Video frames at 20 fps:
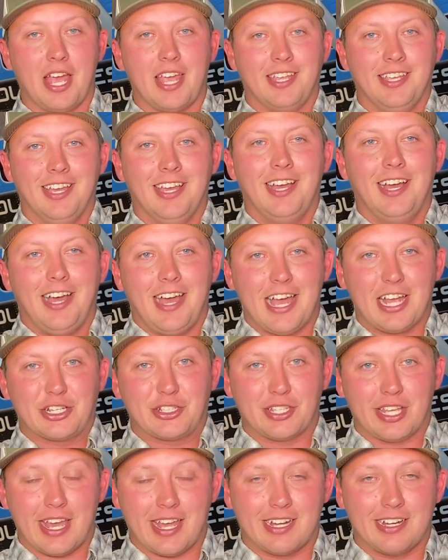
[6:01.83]
I
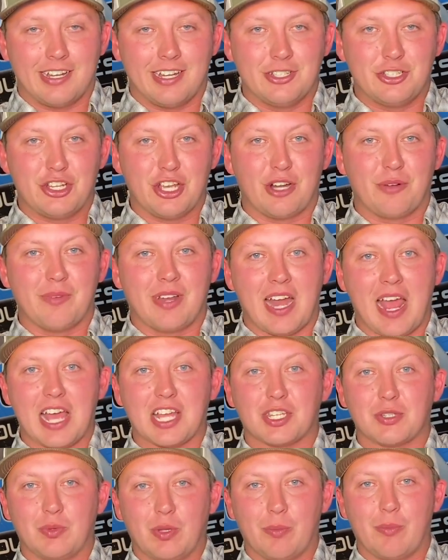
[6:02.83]
actually had a gentleman
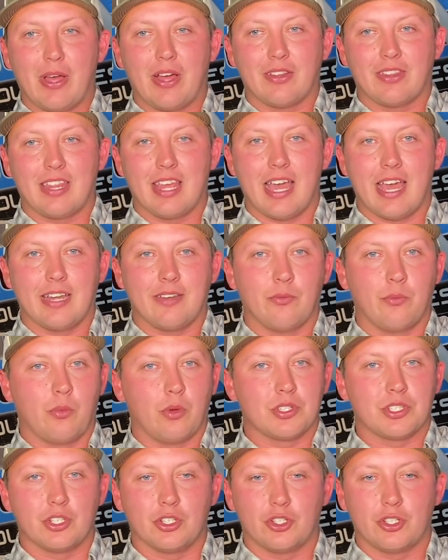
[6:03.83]
ask me about that and
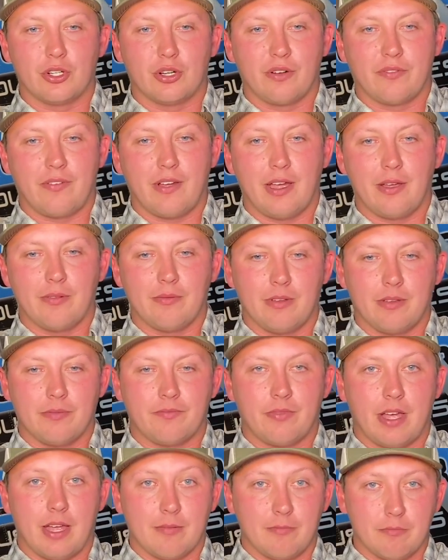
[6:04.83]
wasn't sure if I
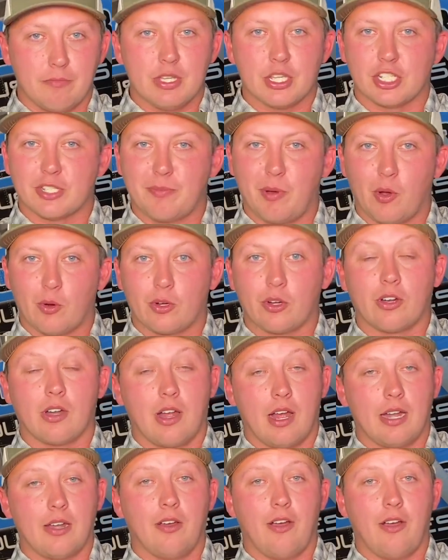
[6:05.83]
misspoke or not.